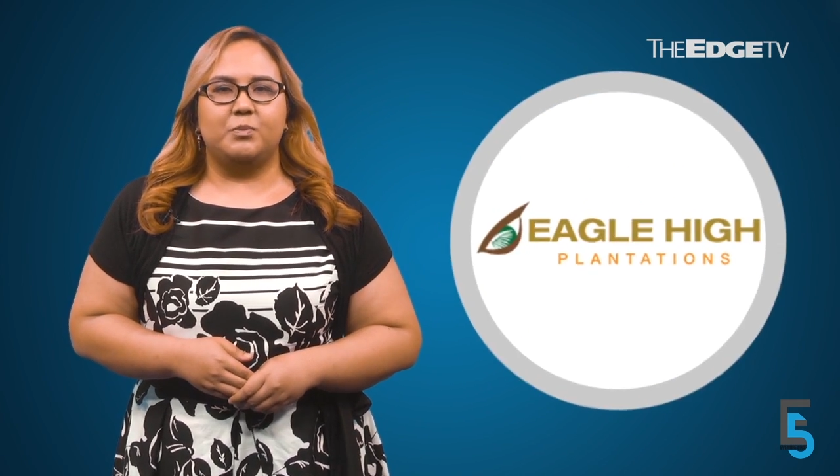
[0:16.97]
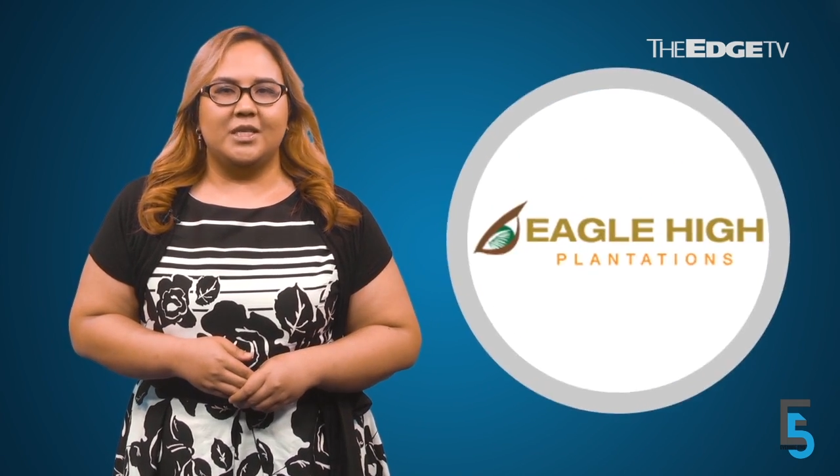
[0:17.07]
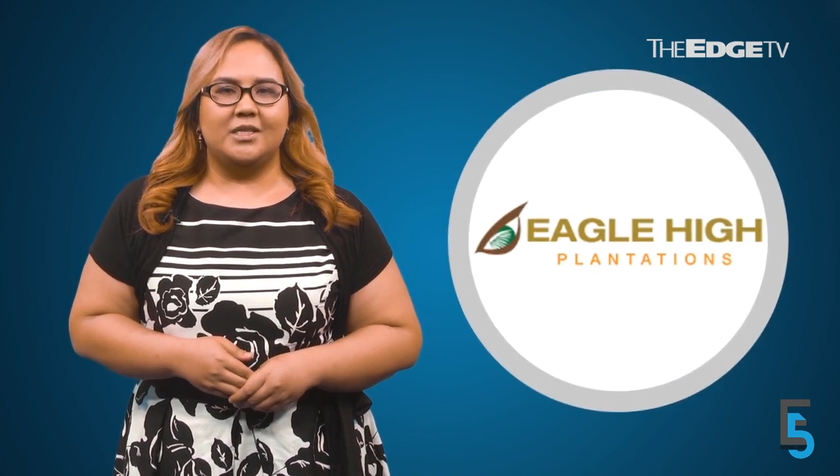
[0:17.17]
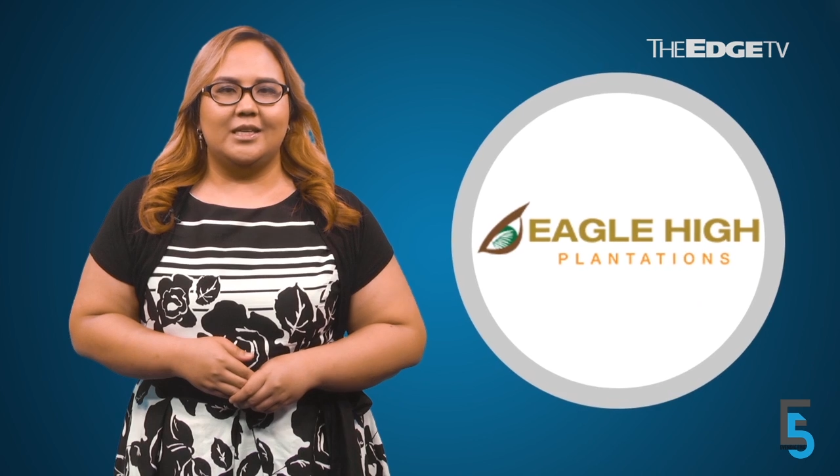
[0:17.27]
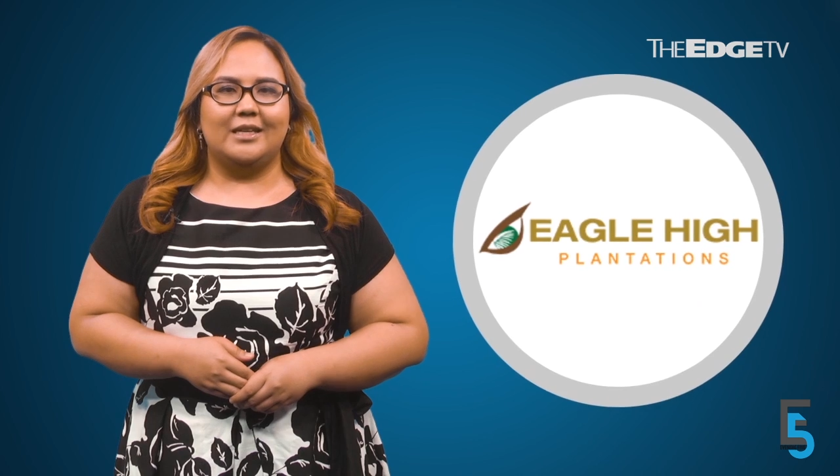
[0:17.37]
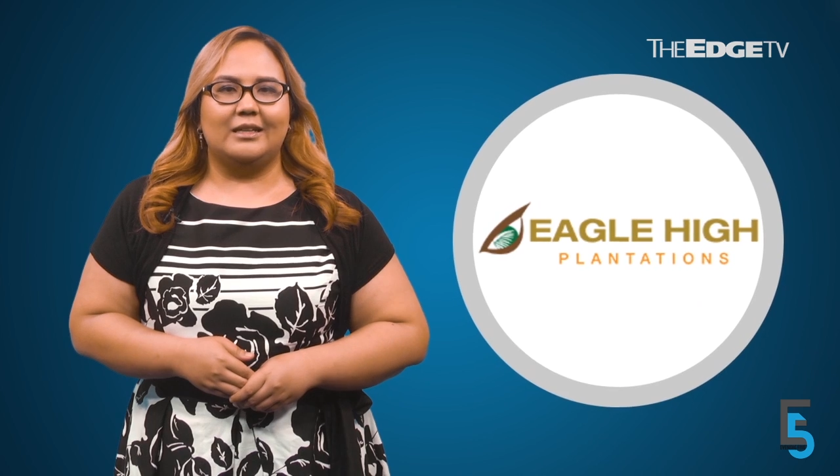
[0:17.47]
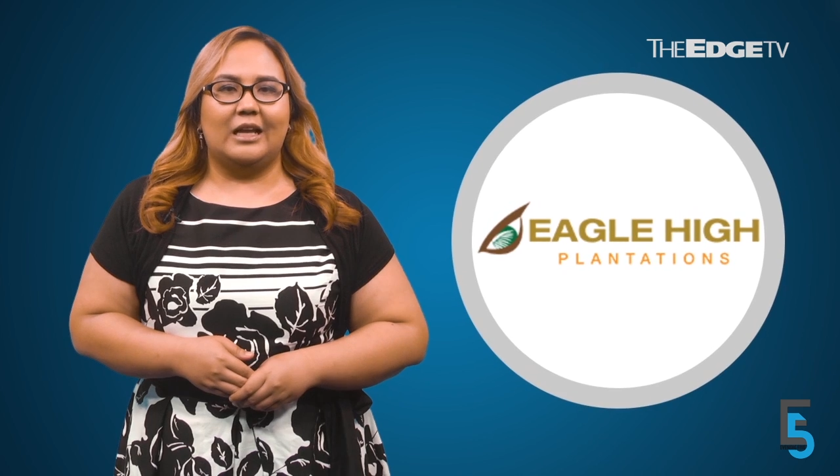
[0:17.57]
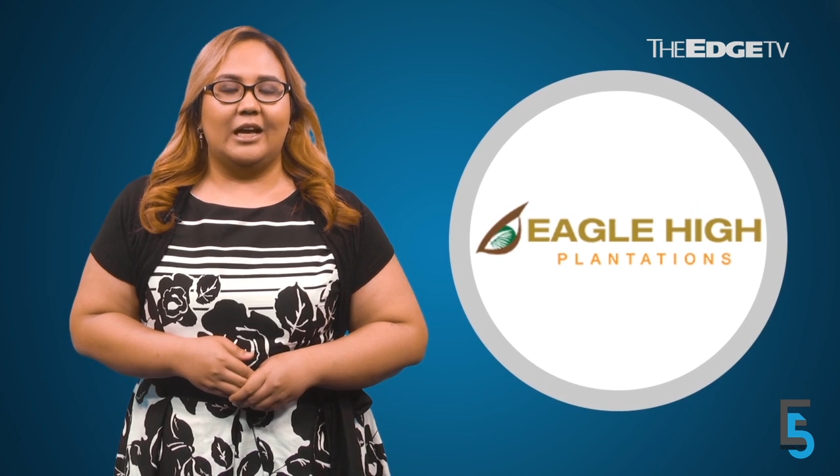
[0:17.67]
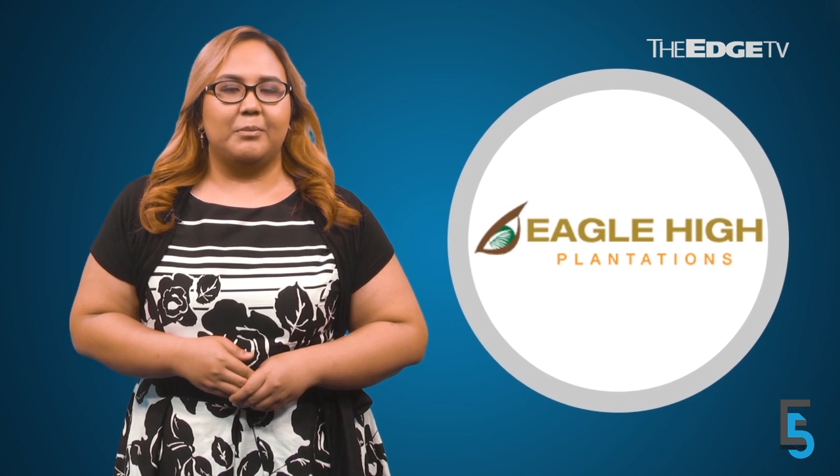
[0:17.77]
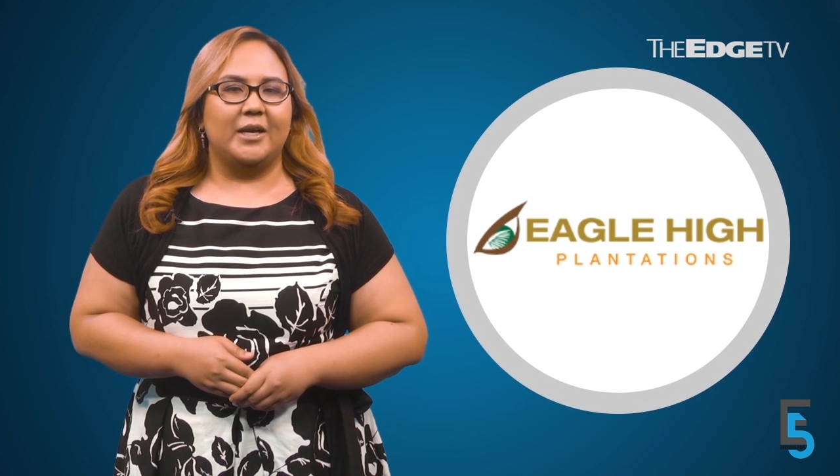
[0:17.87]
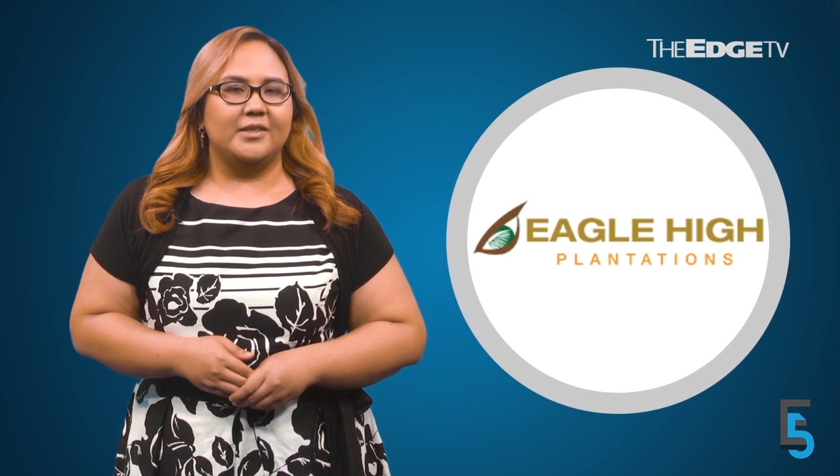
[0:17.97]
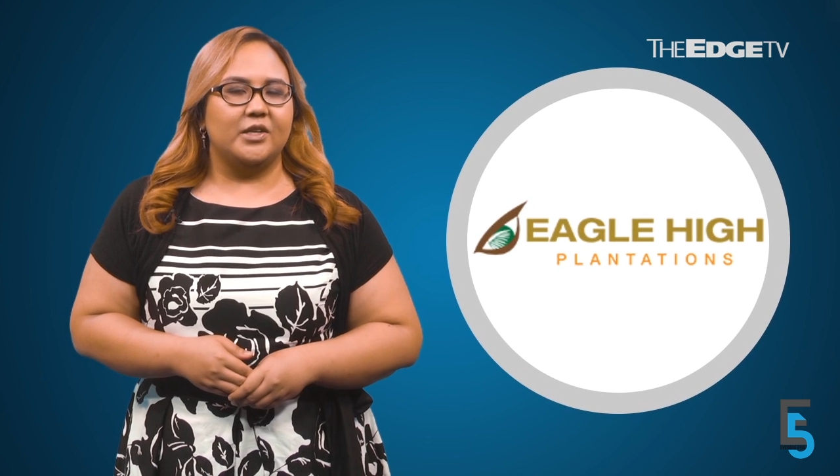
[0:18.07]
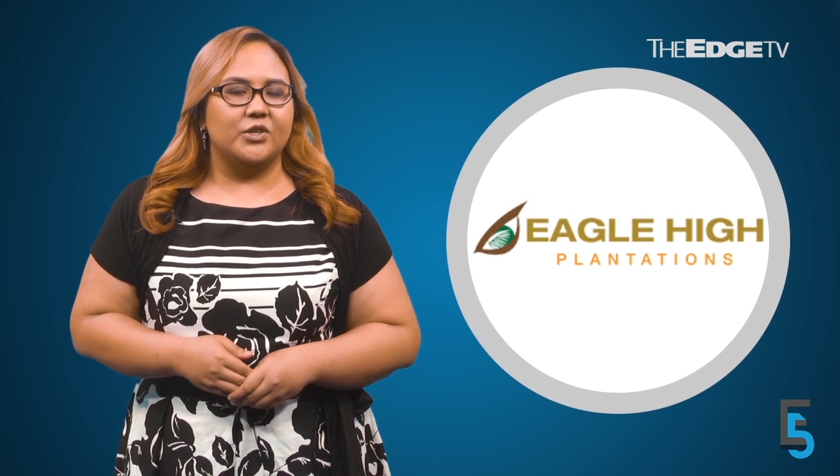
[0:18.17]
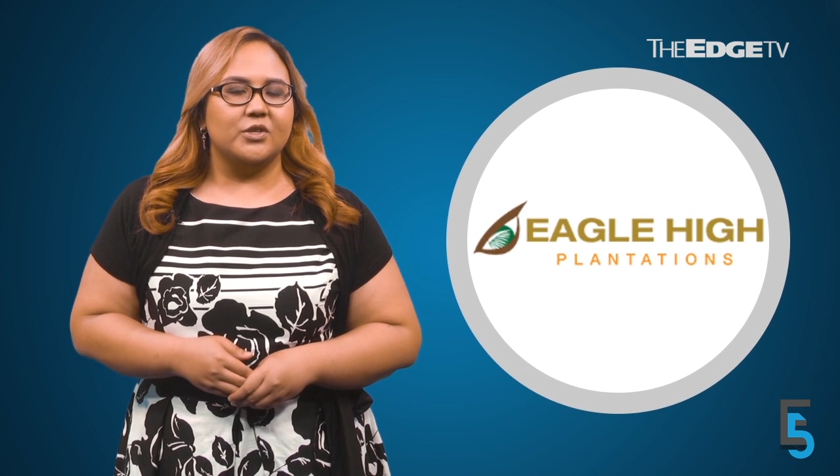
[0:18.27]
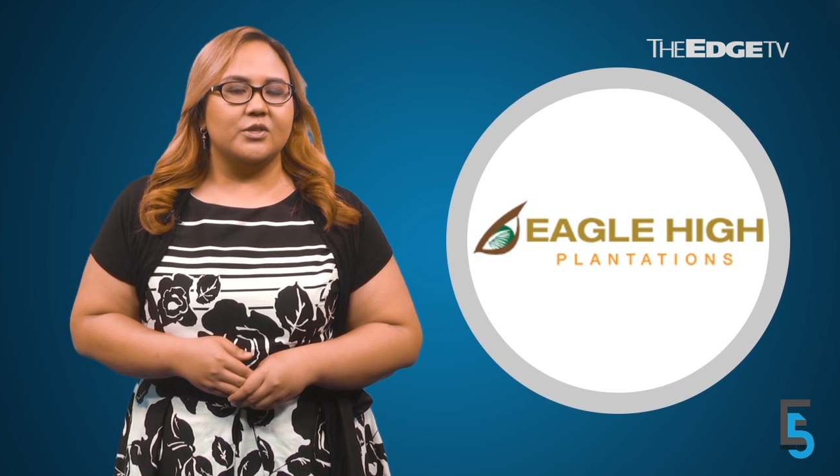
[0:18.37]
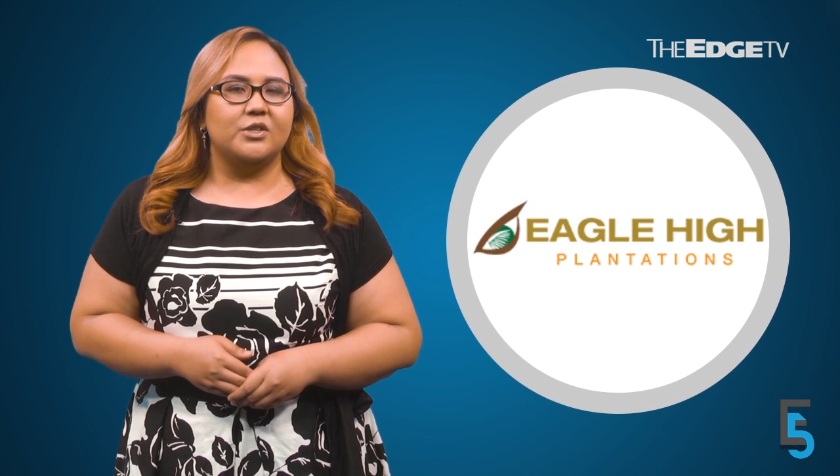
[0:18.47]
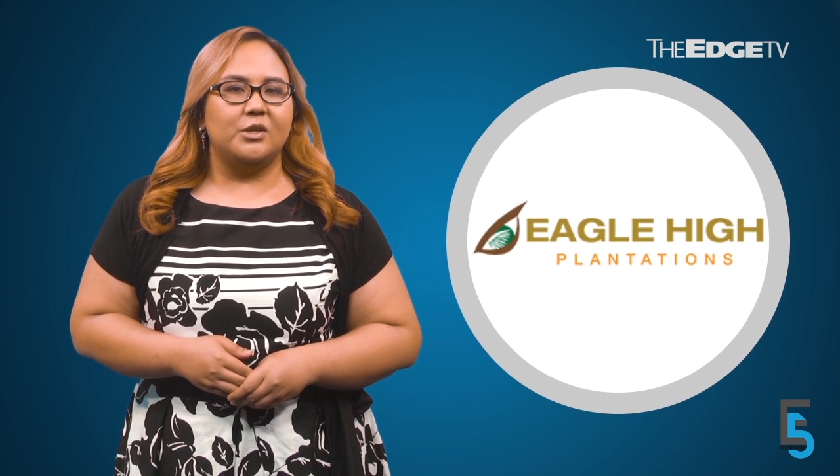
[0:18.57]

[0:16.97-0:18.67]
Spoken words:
PT Eagle High Plantations